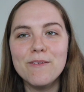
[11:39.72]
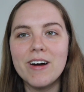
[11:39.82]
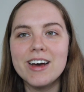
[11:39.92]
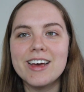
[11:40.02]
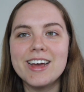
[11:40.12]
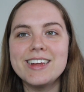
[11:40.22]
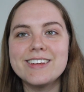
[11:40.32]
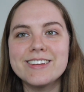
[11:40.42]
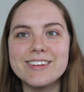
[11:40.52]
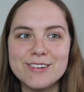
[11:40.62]
what I
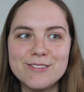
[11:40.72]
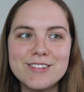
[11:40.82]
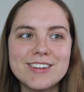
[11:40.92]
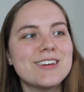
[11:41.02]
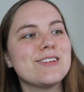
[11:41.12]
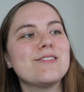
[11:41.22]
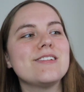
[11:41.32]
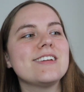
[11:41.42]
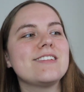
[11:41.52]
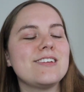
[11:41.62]
need to do
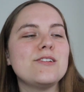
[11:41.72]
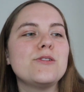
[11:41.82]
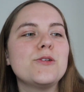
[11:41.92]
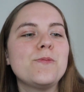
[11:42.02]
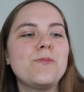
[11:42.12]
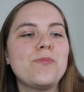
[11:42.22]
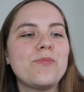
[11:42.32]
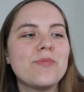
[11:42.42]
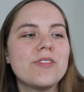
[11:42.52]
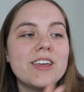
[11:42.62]
to do
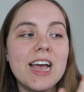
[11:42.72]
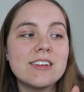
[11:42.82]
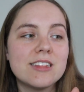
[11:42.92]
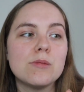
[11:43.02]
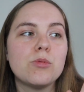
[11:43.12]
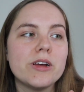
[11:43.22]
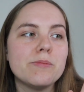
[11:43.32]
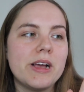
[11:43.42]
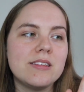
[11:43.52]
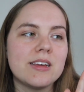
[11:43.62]
to get to that
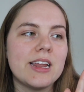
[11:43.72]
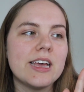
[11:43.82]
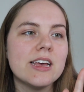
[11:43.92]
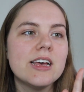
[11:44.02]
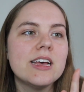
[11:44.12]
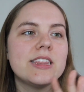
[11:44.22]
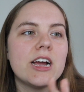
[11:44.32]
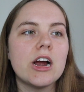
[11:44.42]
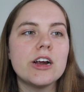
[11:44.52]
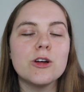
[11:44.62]
point basically
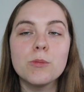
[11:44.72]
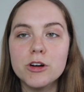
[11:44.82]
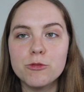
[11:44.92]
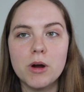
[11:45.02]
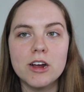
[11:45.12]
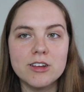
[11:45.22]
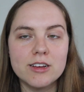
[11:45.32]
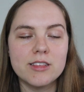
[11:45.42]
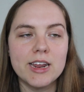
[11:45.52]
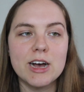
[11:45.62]
there are a number of
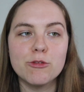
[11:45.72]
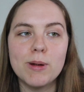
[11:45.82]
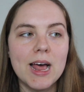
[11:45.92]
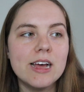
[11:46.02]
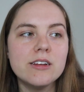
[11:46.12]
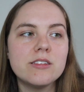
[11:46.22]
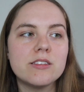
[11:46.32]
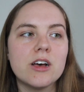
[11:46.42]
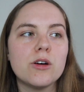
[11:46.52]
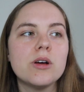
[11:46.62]
projects that I have planned
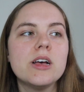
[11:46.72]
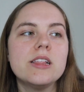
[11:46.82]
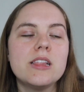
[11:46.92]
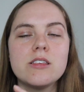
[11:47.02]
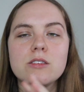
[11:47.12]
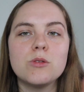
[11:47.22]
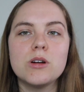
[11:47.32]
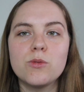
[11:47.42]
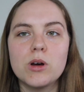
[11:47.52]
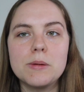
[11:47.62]
so this is
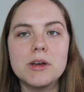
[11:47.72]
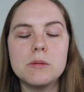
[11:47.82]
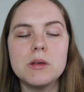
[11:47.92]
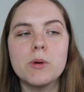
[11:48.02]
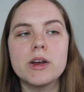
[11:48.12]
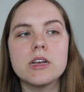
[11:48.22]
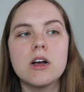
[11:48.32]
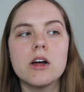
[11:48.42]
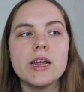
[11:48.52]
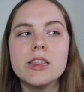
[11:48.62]
sort of what I'm going to be
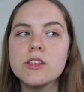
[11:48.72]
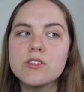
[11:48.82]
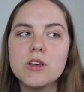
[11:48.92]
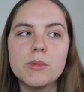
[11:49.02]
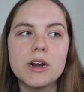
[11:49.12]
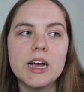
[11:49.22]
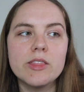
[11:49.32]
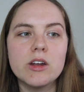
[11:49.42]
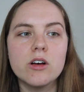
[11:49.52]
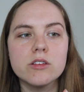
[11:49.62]
working on in the summer
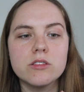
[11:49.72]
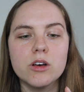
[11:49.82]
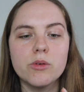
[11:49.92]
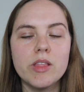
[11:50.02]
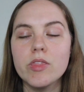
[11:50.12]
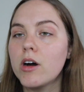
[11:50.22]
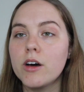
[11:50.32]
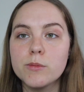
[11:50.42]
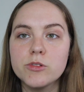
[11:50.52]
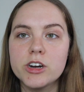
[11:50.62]
and then also in the
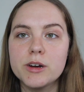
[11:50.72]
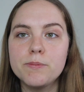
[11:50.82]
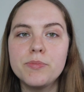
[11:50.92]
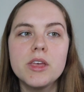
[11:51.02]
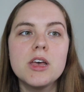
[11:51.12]
autumn term